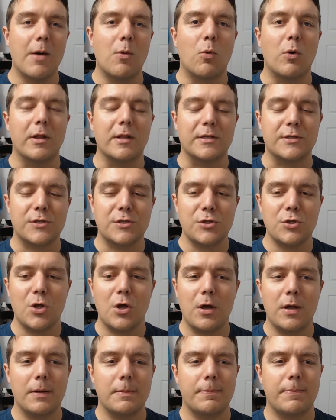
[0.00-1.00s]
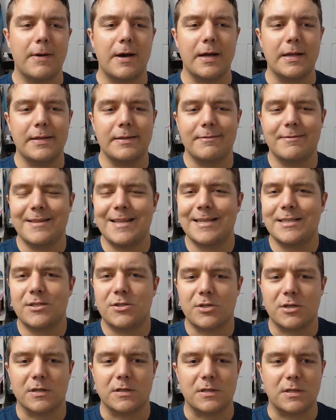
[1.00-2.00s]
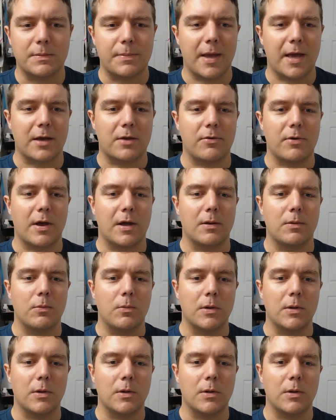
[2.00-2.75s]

Well, it's not, but that's just the background.